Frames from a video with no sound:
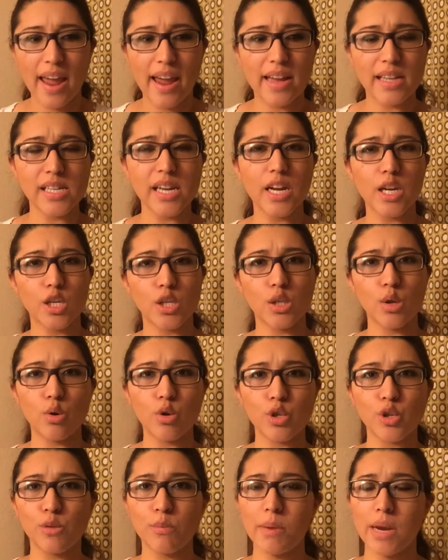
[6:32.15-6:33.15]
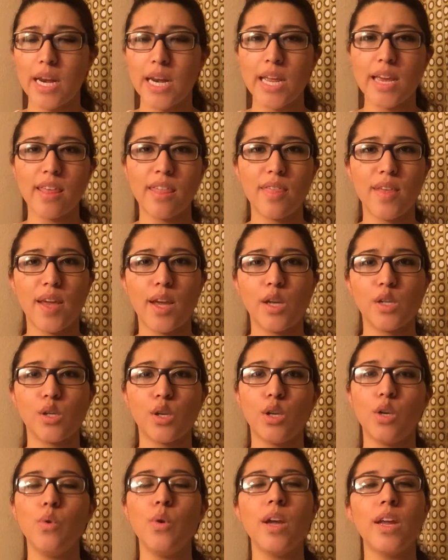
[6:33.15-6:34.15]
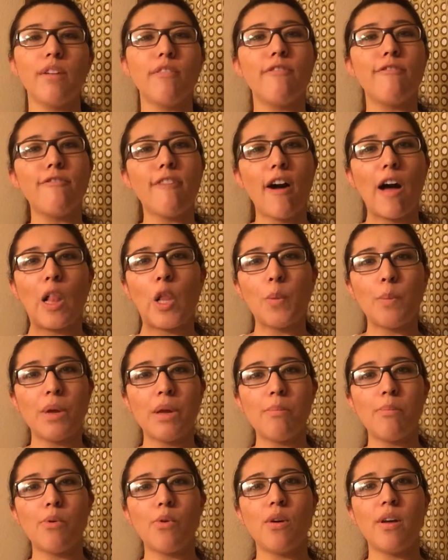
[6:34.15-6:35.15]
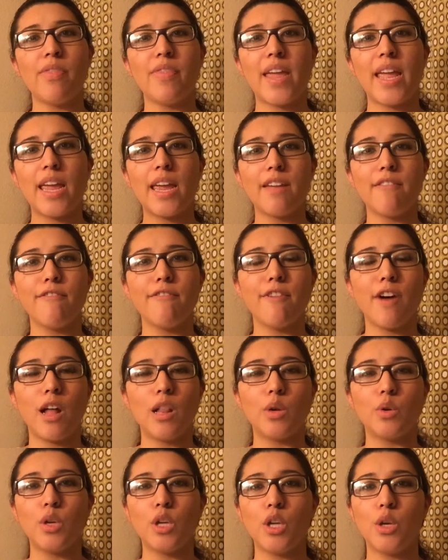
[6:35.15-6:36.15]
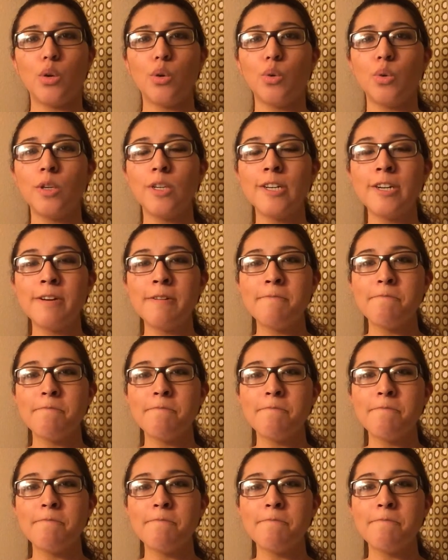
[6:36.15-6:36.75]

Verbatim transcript: It's like a social media thing, so you can follow people and they can follow you.